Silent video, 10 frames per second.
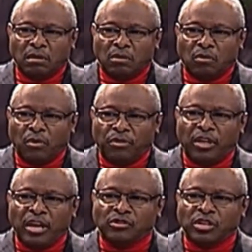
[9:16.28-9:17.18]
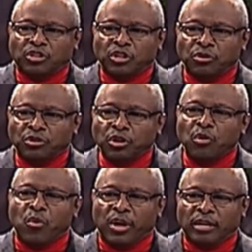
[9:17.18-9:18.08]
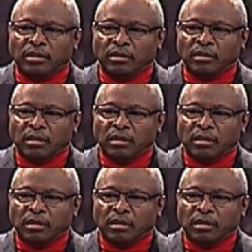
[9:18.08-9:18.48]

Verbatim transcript: or things that you're doing